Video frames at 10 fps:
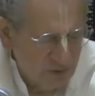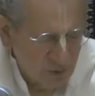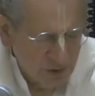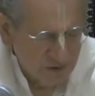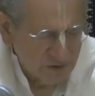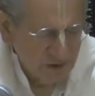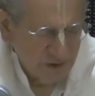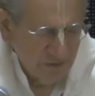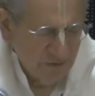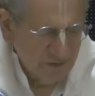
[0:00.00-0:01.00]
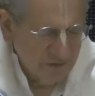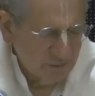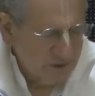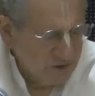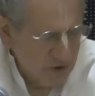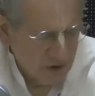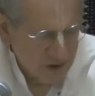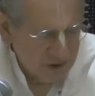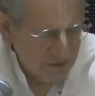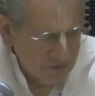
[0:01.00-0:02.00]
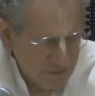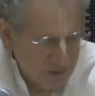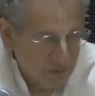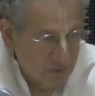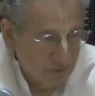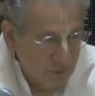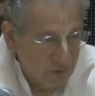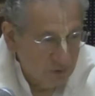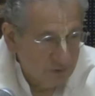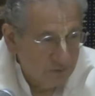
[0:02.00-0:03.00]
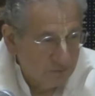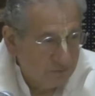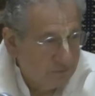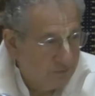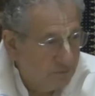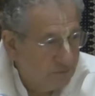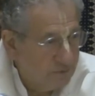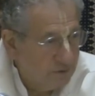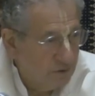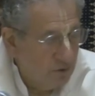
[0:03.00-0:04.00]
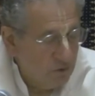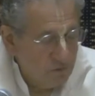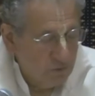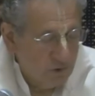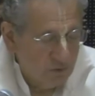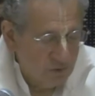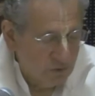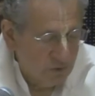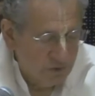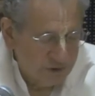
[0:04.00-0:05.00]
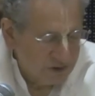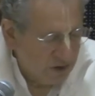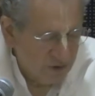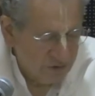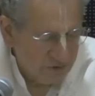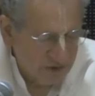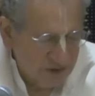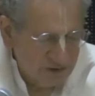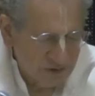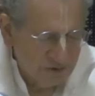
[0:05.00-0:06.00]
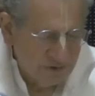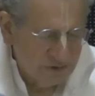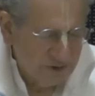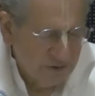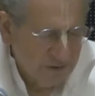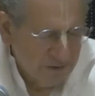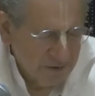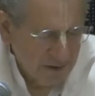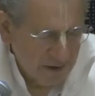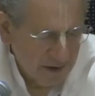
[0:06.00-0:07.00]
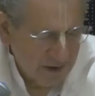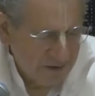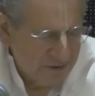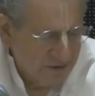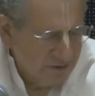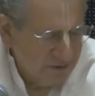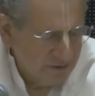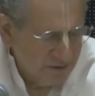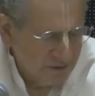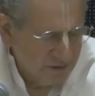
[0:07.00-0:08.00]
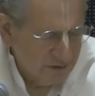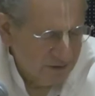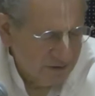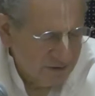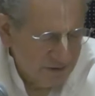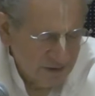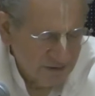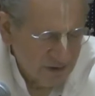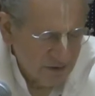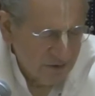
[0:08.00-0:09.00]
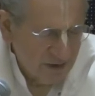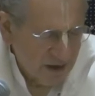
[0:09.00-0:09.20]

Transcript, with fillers: caught the majority of the people in the world. They're overwhelmed with all these other issues, and uh, they don't